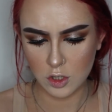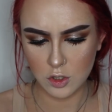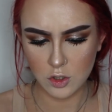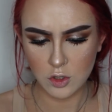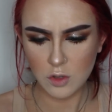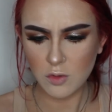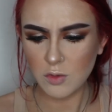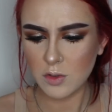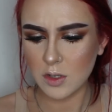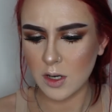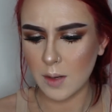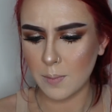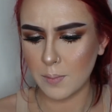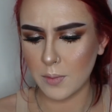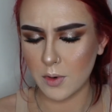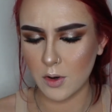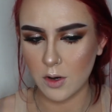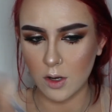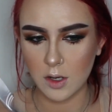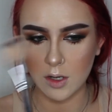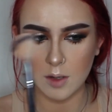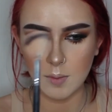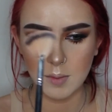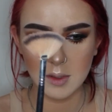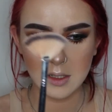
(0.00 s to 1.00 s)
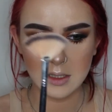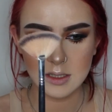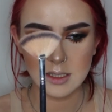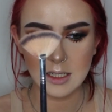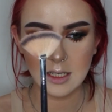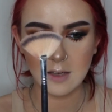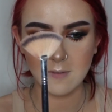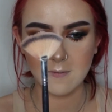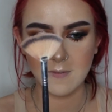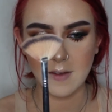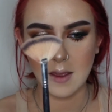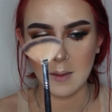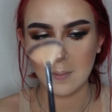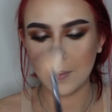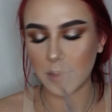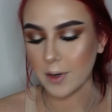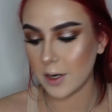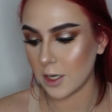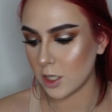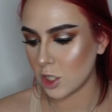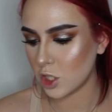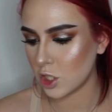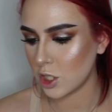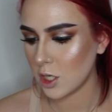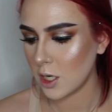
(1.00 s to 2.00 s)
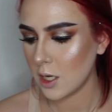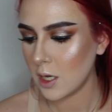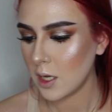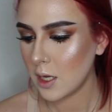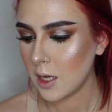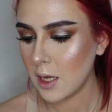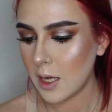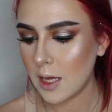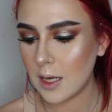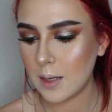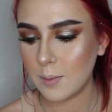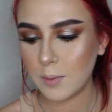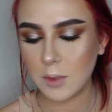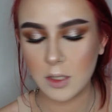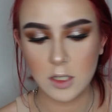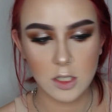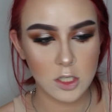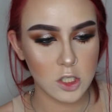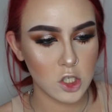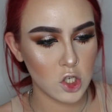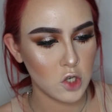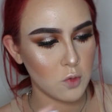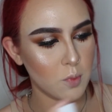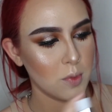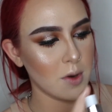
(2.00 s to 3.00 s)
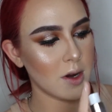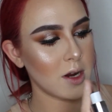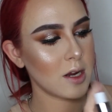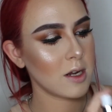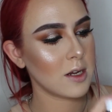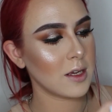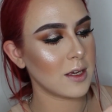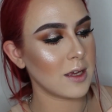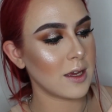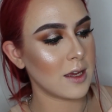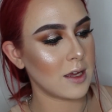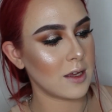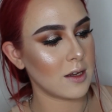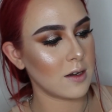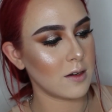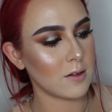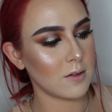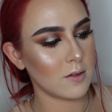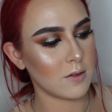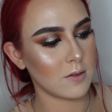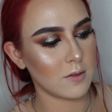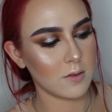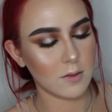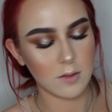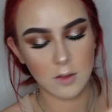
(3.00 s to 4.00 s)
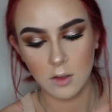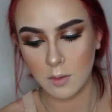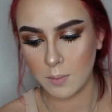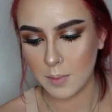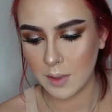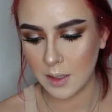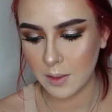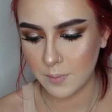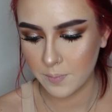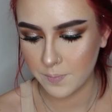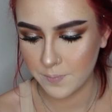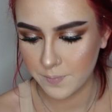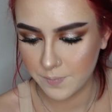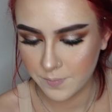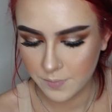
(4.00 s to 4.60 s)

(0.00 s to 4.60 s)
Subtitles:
There's no number on it, but it's like a fan brush. And I'm going to spray it again a little bit.